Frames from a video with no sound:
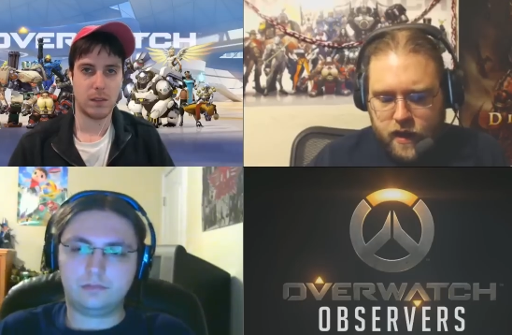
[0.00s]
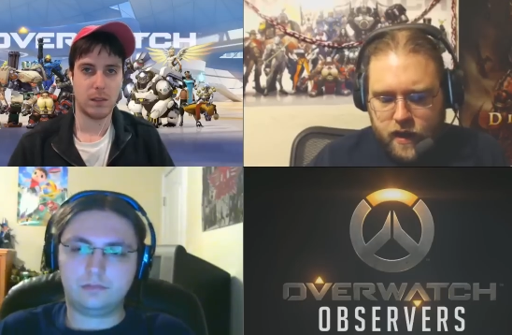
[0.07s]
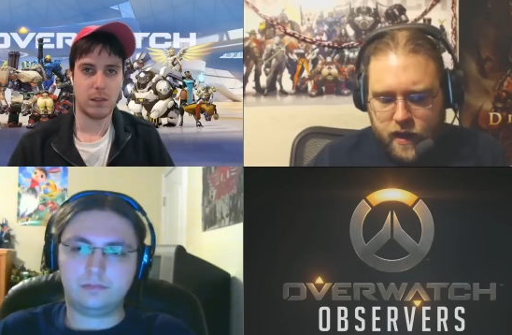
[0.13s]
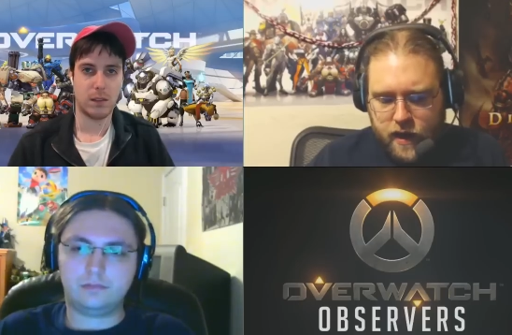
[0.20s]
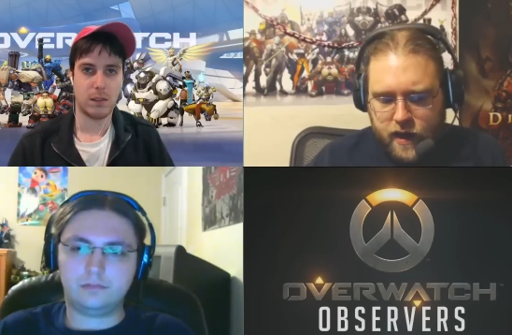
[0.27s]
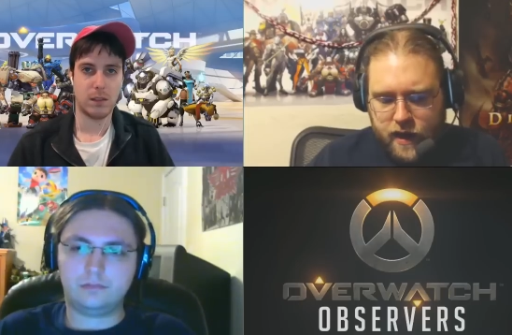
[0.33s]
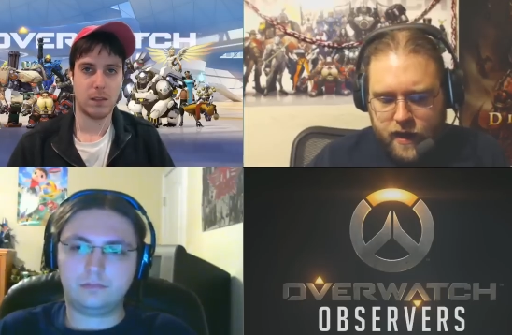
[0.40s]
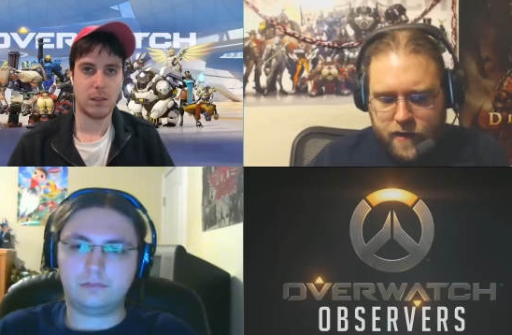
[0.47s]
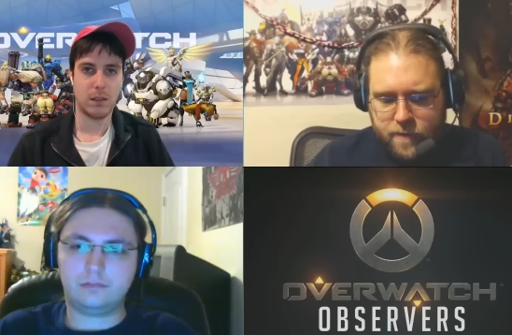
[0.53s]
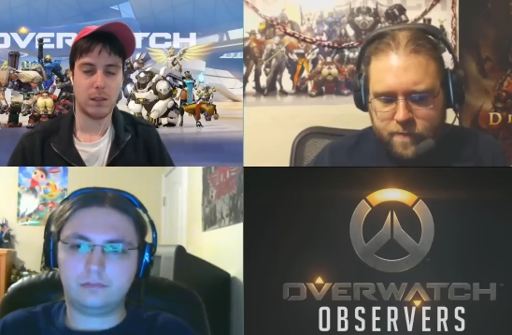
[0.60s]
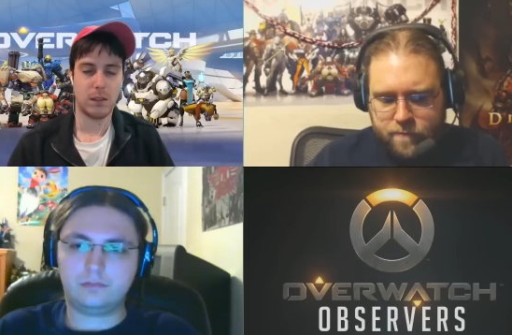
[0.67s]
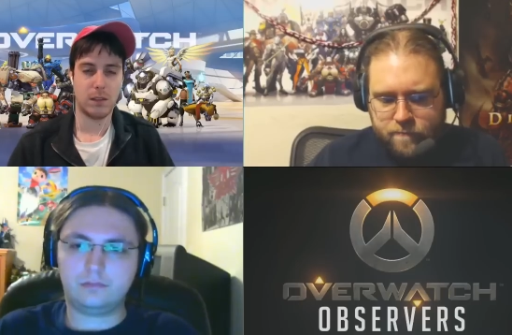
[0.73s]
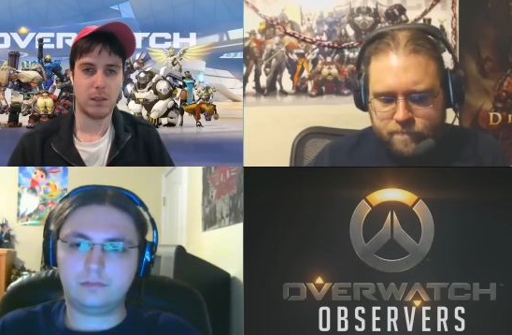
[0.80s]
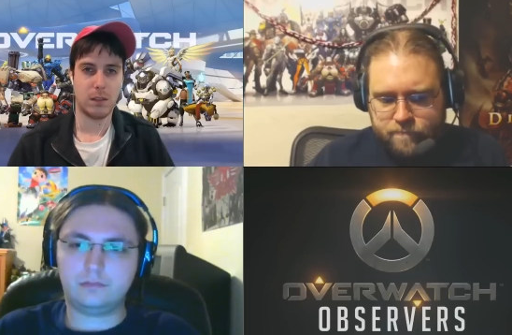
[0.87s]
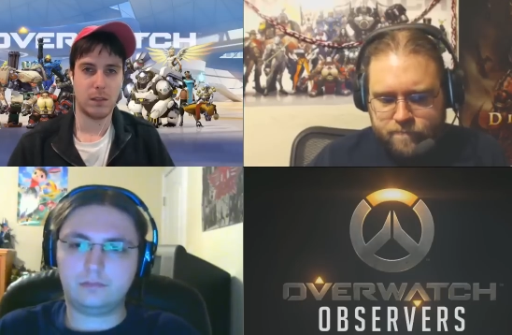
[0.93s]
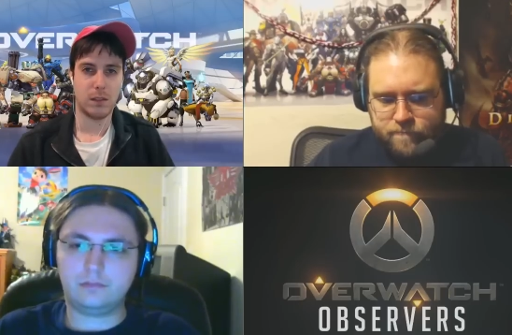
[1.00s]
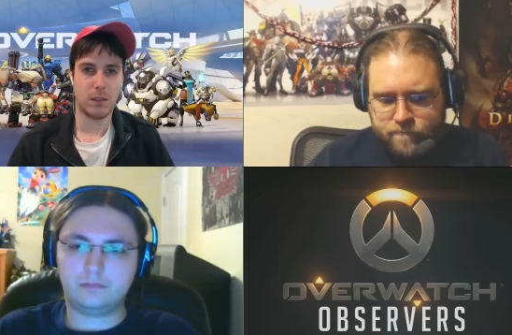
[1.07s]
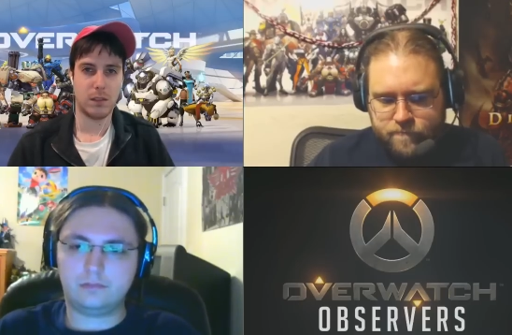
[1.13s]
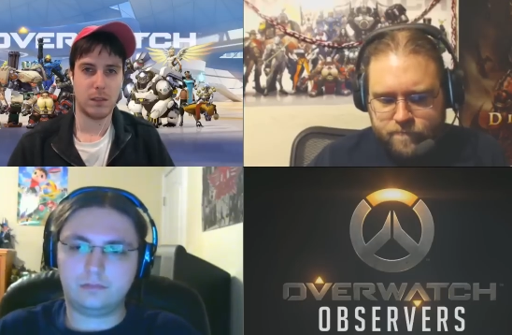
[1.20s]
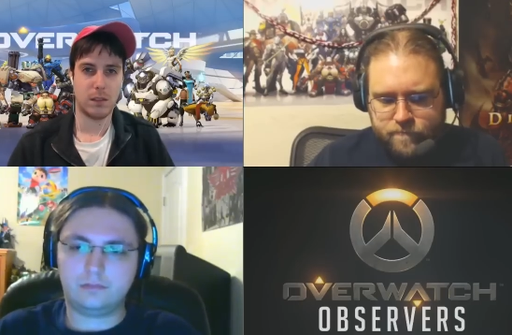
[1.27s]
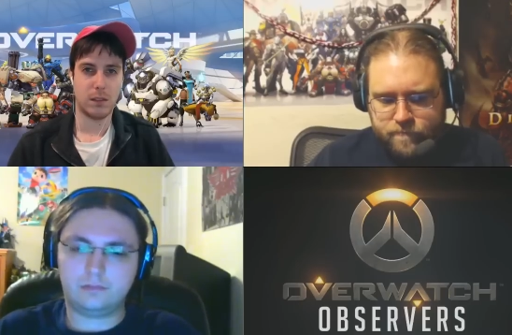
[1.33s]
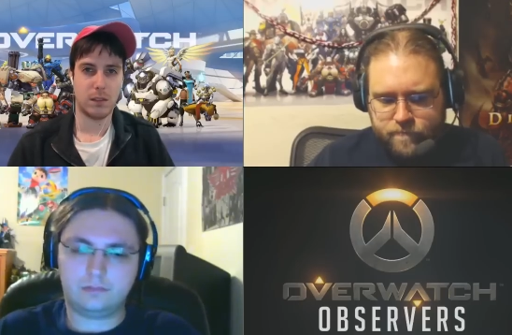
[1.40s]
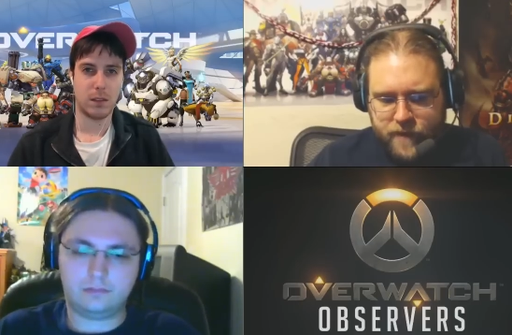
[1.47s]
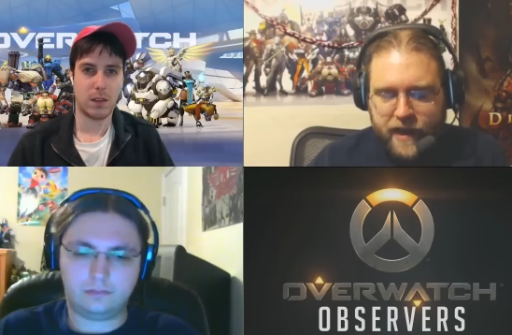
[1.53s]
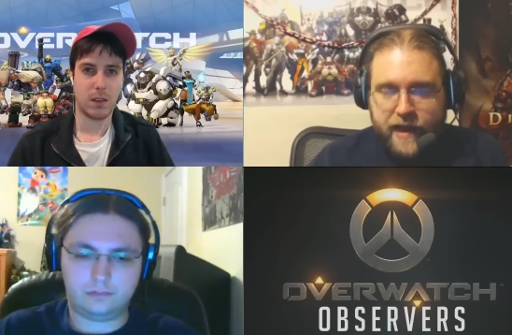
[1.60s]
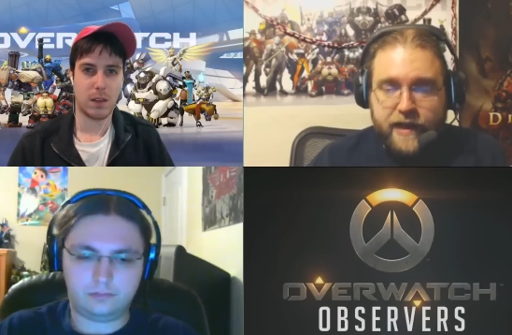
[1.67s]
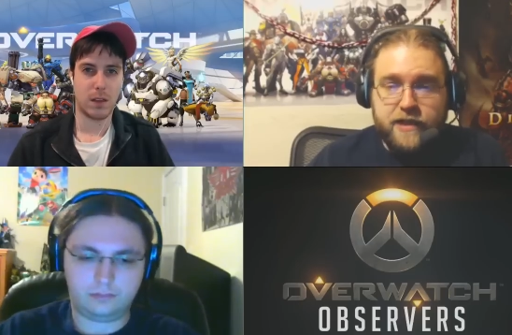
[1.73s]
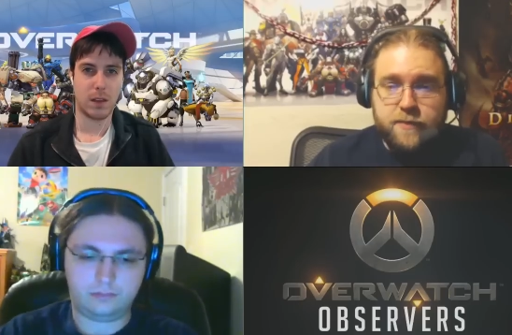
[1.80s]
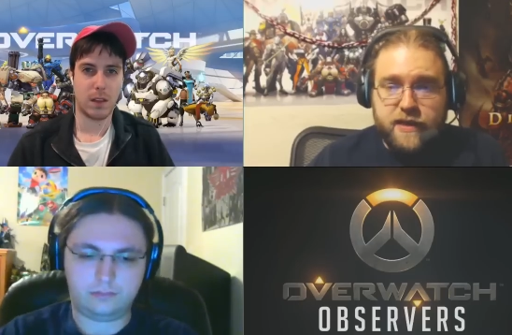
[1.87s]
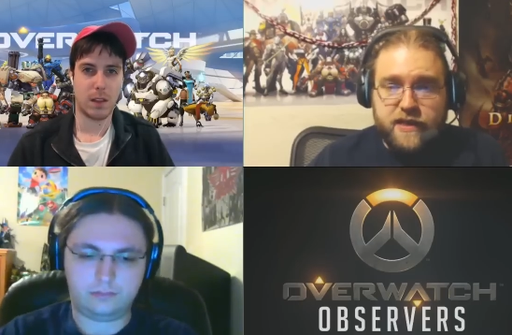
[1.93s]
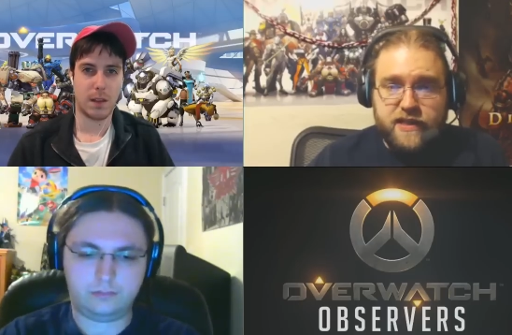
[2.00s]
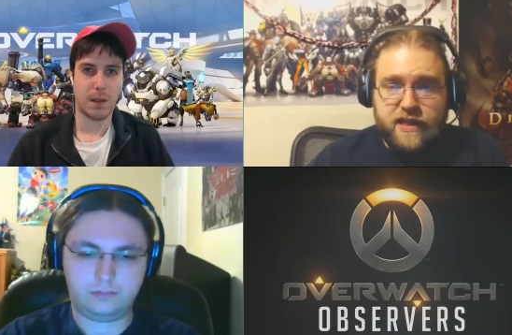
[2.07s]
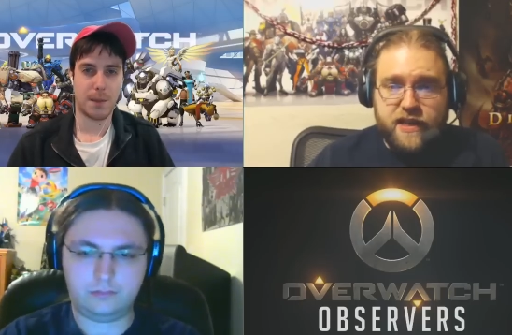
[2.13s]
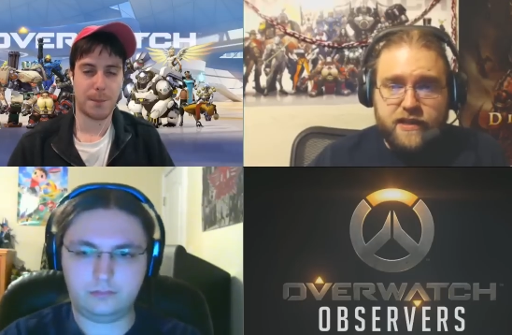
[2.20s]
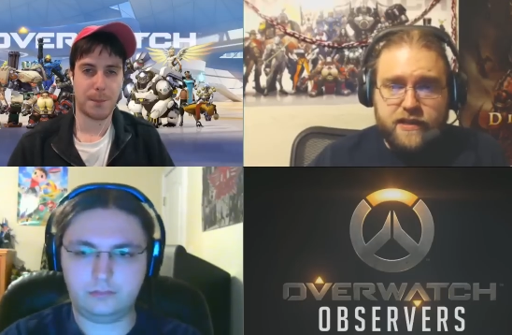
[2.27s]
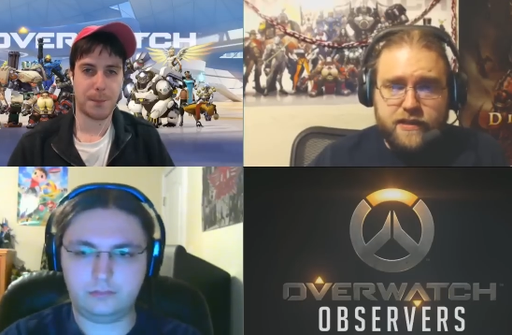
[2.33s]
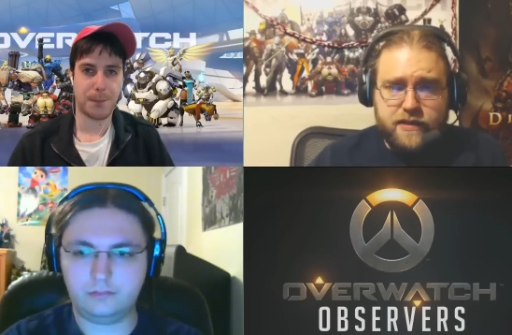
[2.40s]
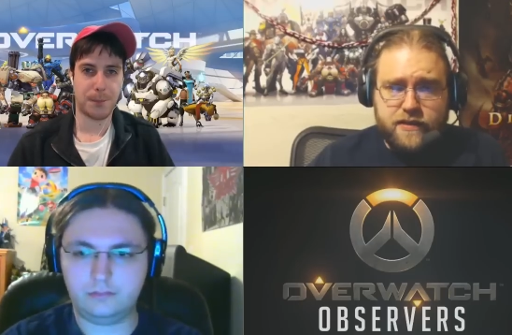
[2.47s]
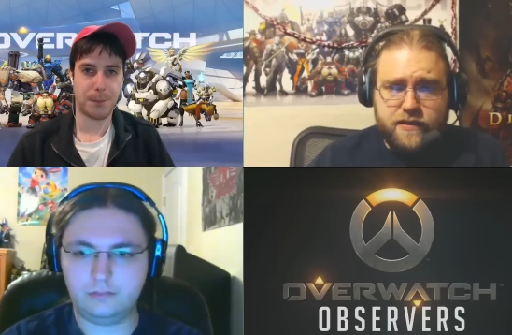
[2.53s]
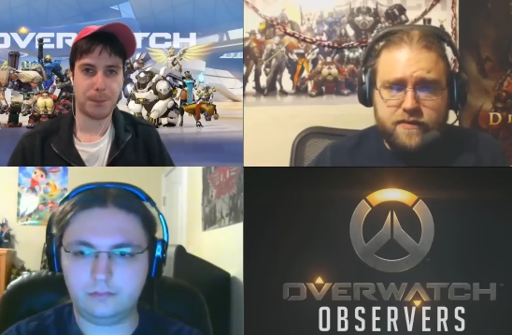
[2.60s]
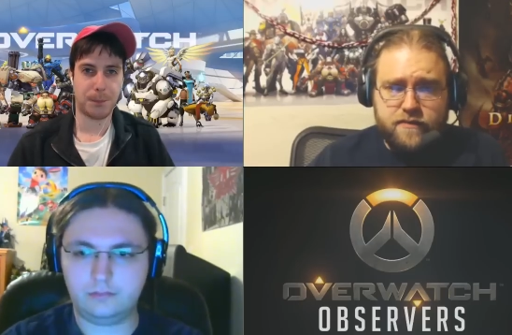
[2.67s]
Speaker 1: Um, I expect skins.